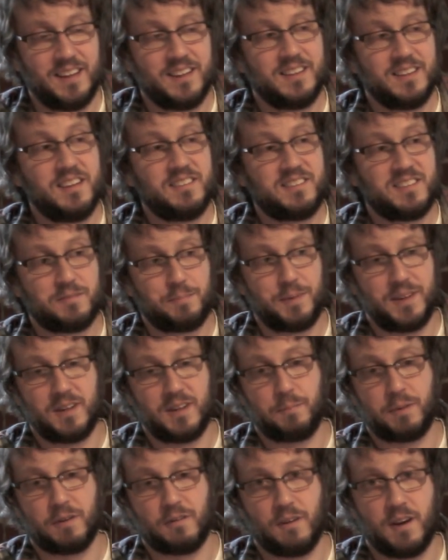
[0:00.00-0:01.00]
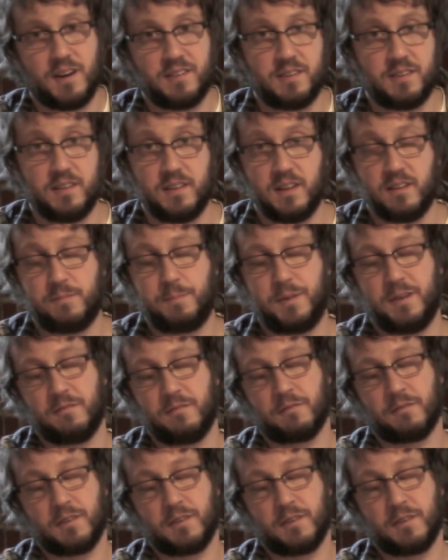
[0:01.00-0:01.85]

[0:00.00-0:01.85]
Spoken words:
This has been the progression that's been